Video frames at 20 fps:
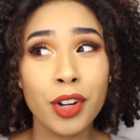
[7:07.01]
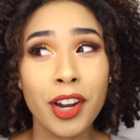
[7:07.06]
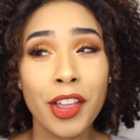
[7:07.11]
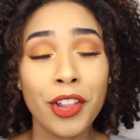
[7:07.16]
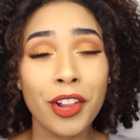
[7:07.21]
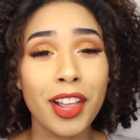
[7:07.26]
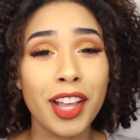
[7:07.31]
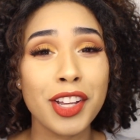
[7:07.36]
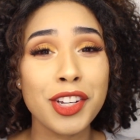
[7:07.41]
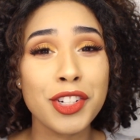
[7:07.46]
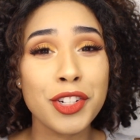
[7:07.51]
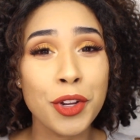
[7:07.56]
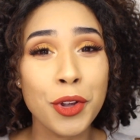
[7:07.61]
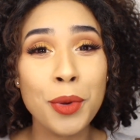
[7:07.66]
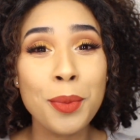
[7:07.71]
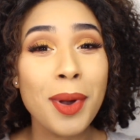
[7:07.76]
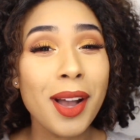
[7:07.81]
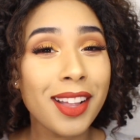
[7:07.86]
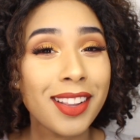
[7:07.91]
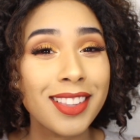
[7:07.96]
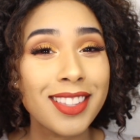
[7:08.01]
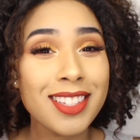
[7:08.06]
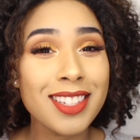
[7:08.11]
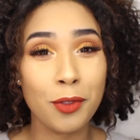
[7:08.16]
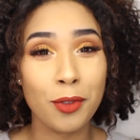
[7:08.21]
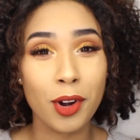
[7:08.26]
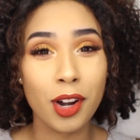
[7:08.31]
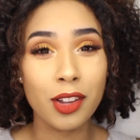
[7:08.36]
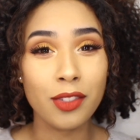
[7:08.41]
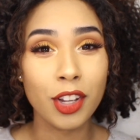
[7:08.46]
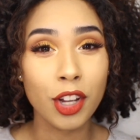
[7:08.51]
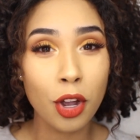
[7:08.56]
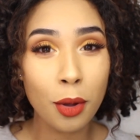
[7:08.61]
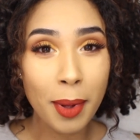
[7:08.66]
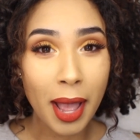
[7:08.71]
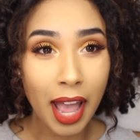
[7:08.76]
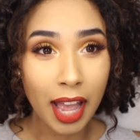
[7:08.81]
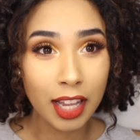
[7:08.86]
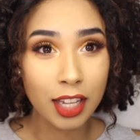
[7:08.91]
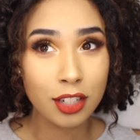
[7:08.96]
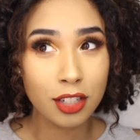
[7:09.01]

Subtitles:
another like 2 months before I even go back.